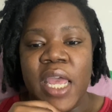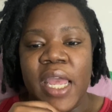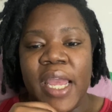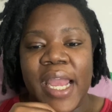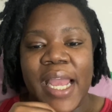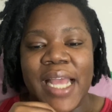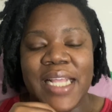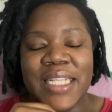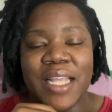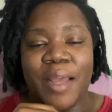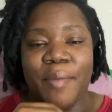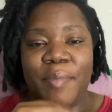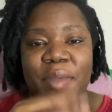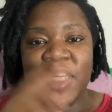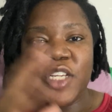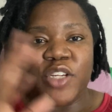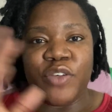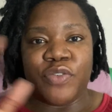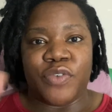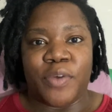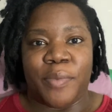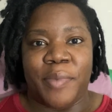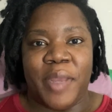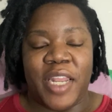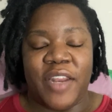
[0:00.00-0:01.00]
As I mentioned,
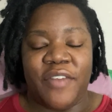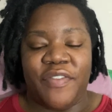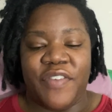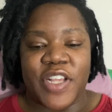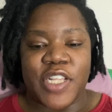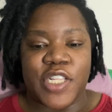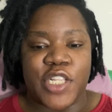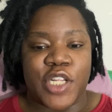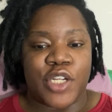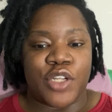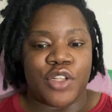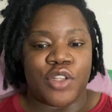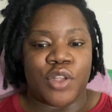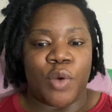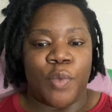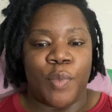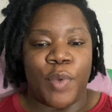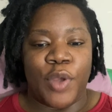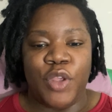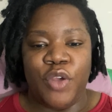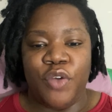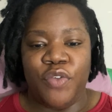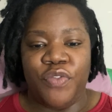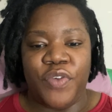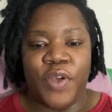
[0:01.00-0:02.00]
for manifestors,
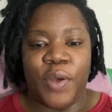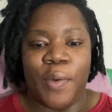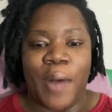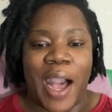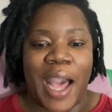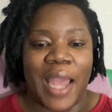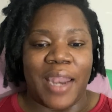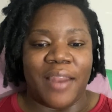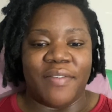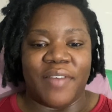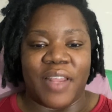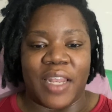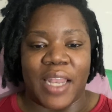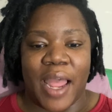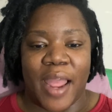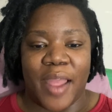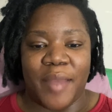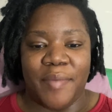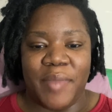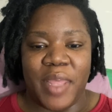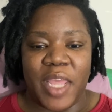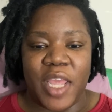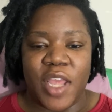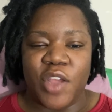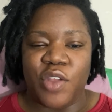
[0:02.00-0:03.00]
when you feel out of
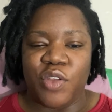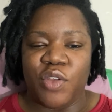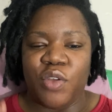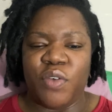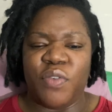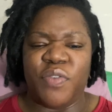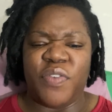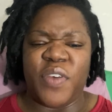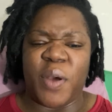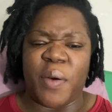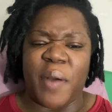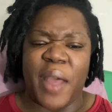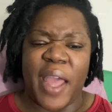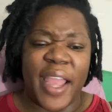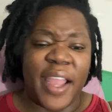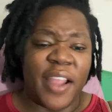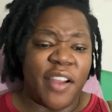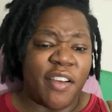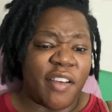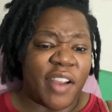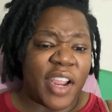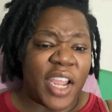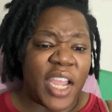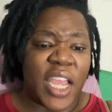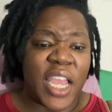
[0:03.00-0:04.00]
alignment, you feel
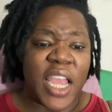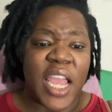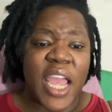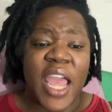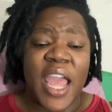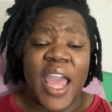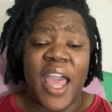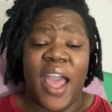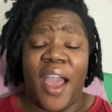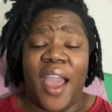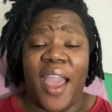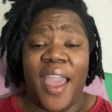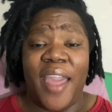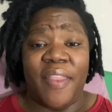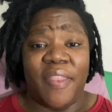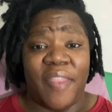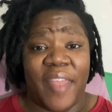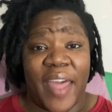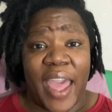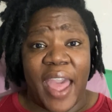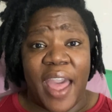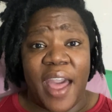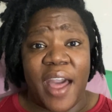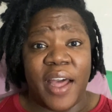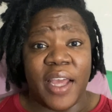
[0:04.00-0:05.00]
angry, and
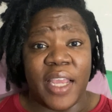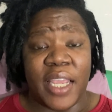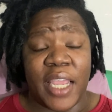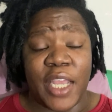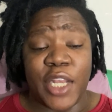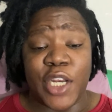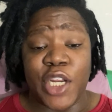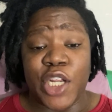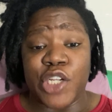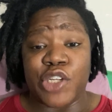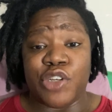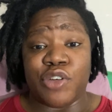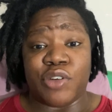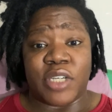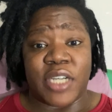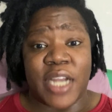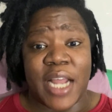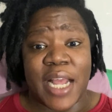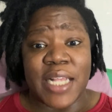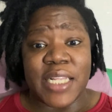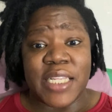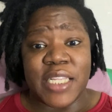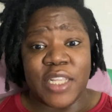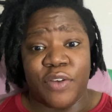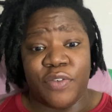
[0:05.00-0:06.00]
that again is your
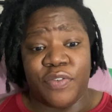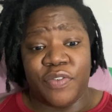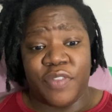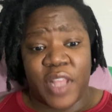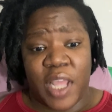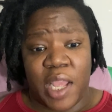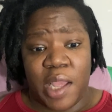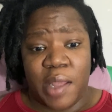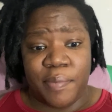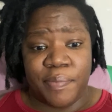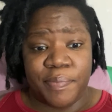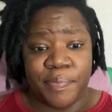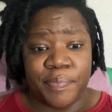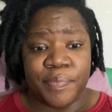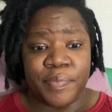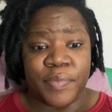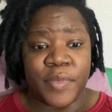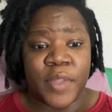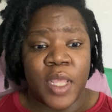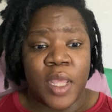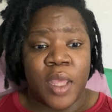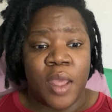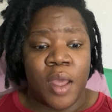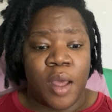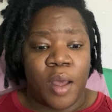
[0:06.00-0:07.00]
not self theme.
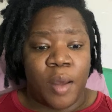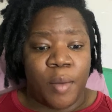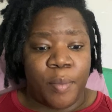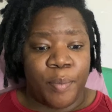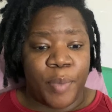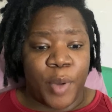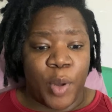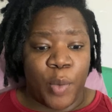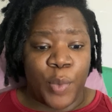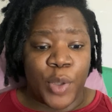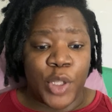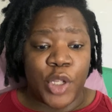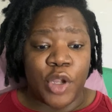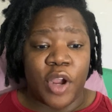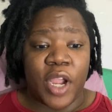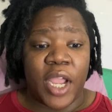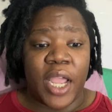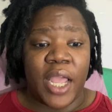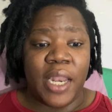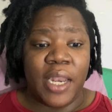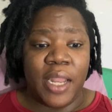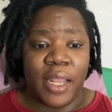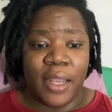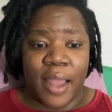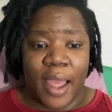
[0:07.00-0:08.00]
But when you're
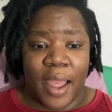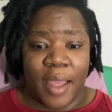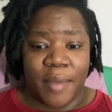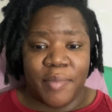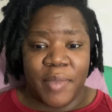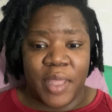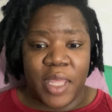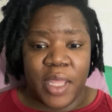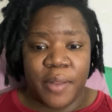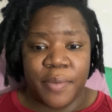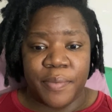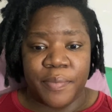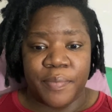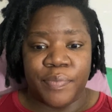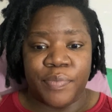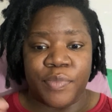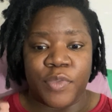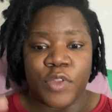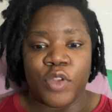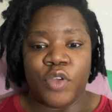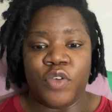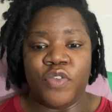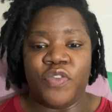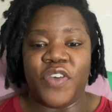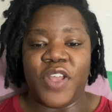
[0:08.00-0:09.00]
in alignment,
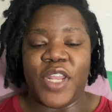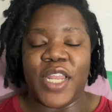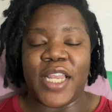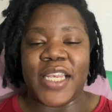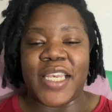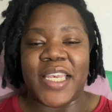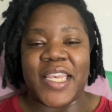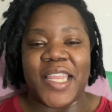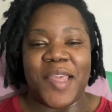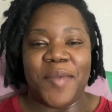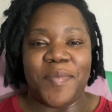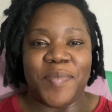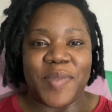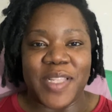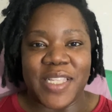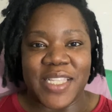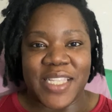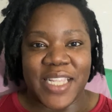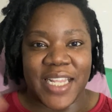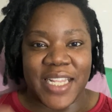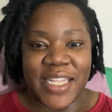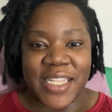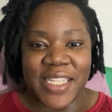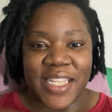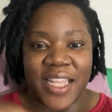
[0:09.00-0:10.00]
you feel a deep
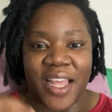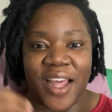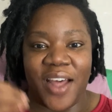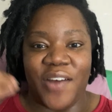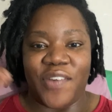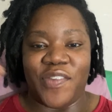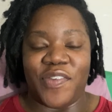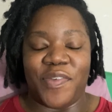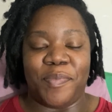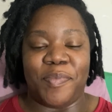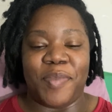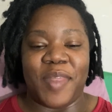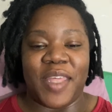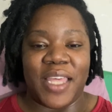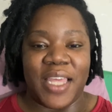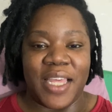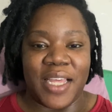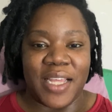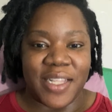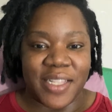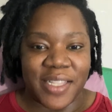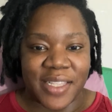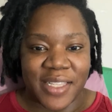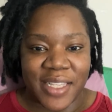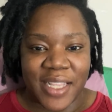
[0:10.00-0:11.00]
sense of
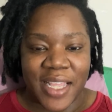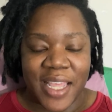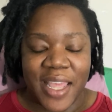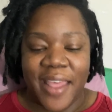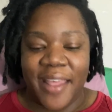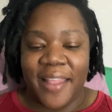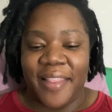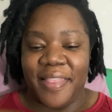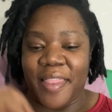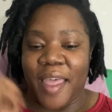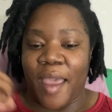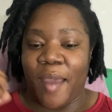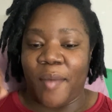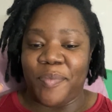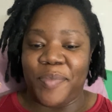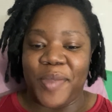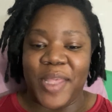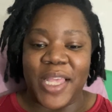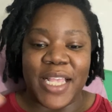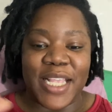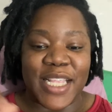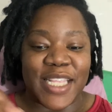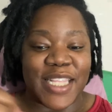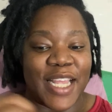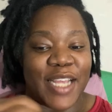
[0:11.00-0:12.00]
peace. That
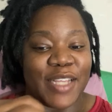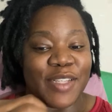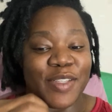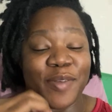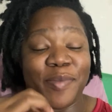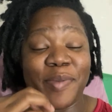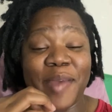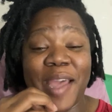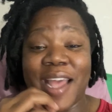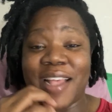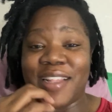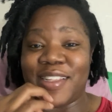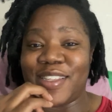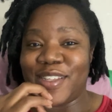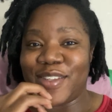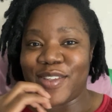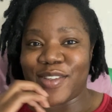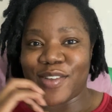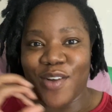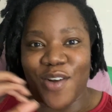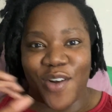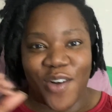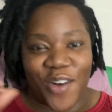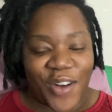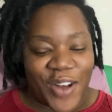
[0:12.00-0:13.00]
peace that surpasses
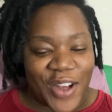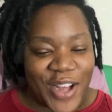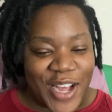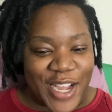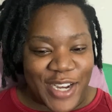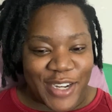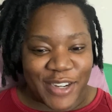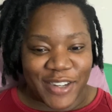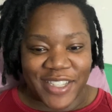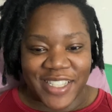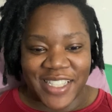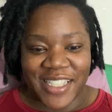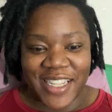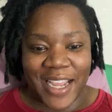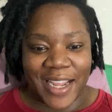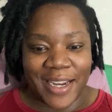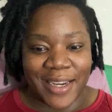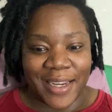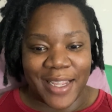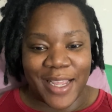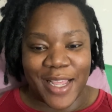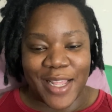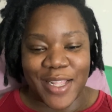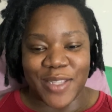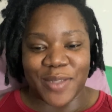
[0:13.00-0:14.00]
all
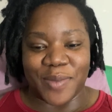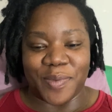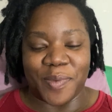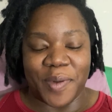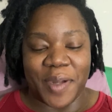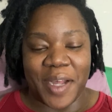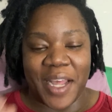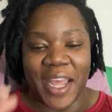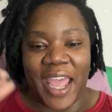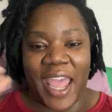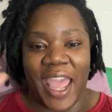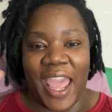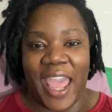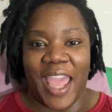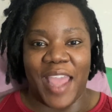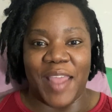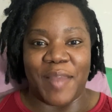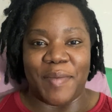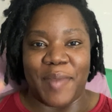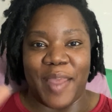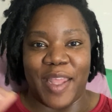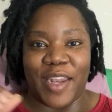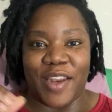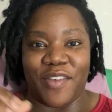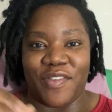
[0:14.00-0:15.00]
understanding is what a
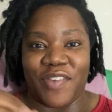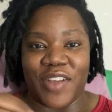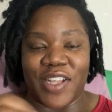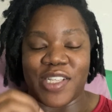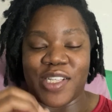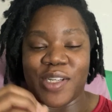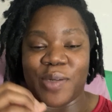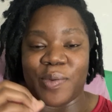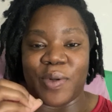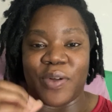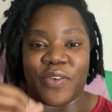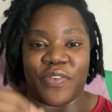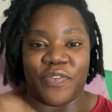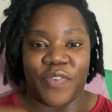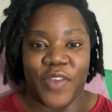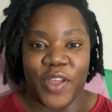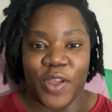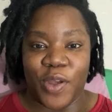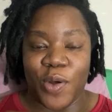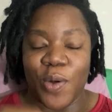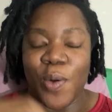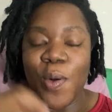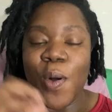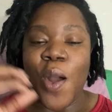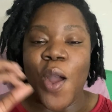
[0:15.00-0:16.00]
manifestor will
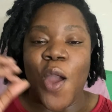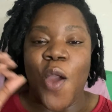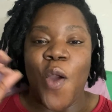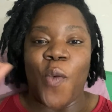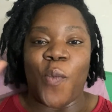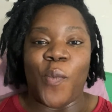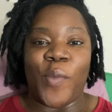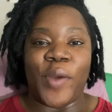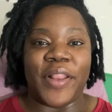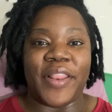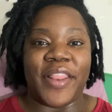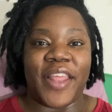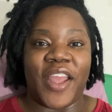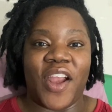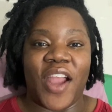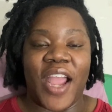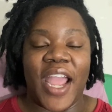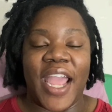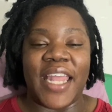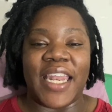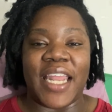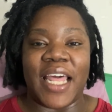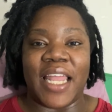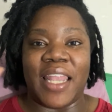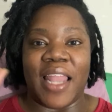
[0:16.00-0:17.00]
feel when they're
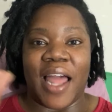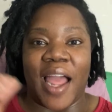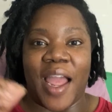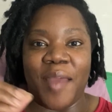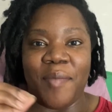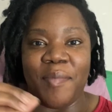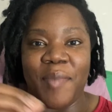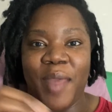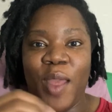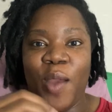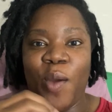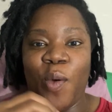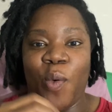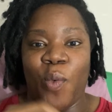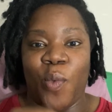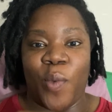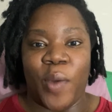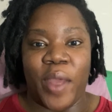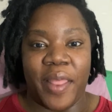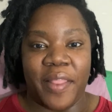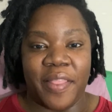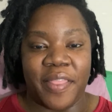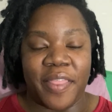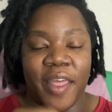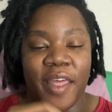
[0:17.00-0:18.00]
in alignment
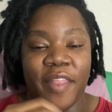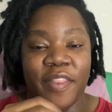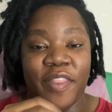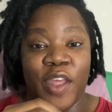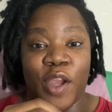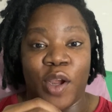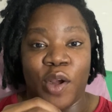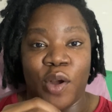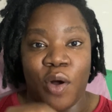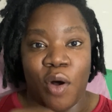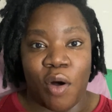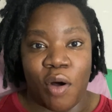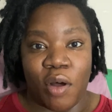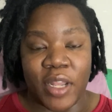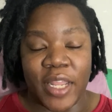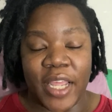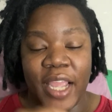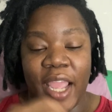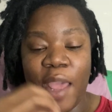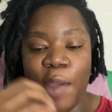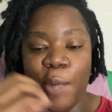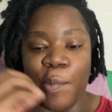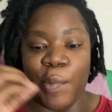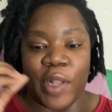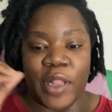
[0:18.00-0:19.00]
with their calling
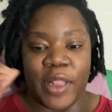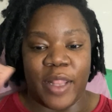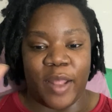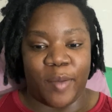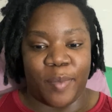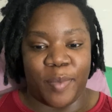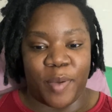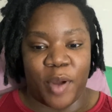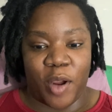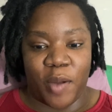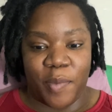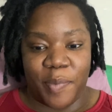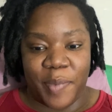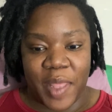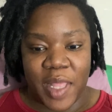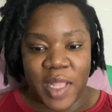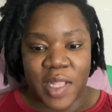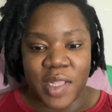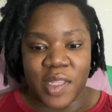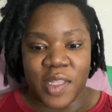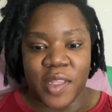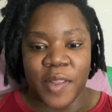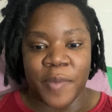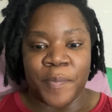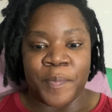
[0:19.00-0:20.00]
and with their
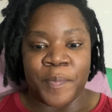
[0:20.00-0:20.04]
purpose.